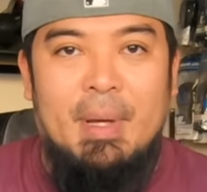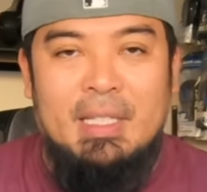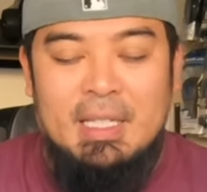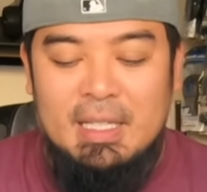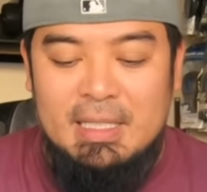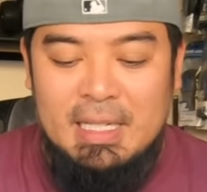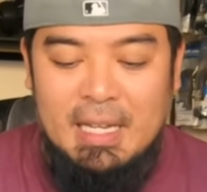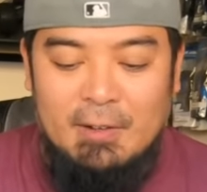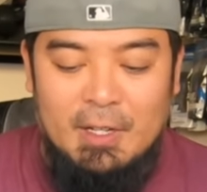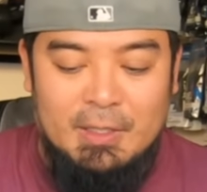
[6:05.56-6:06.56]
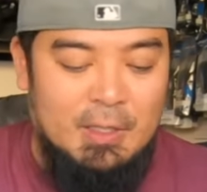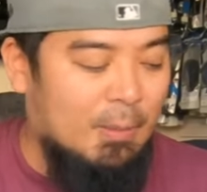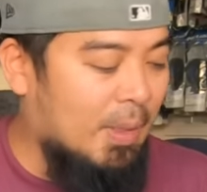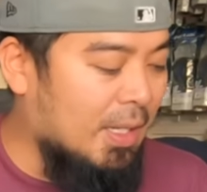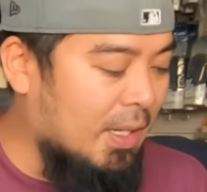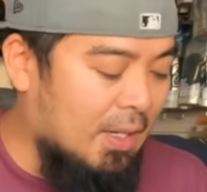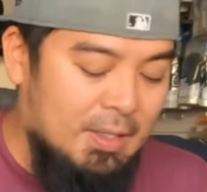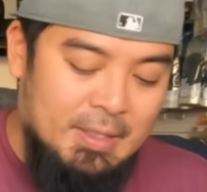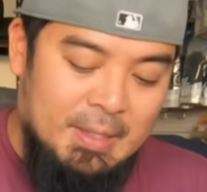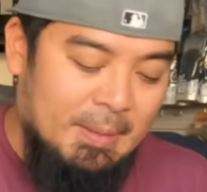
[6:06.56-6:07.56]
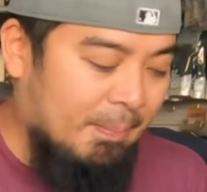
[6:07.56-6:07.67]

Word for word: basically on the side rails, little mud guards.